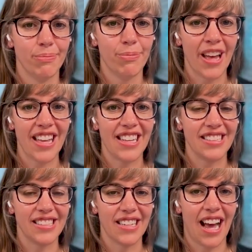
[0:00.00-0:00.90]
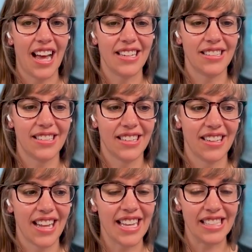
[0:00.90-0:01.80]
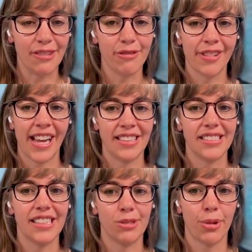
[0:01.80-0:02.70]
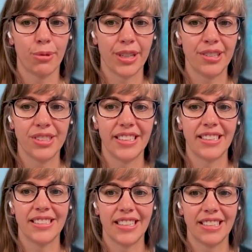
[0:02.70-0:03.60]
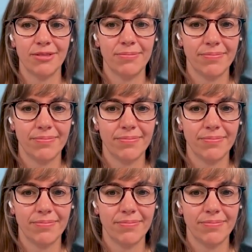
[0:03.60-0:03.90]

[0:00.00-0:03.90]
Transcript: but it's not as advanced as what we're usually seeing.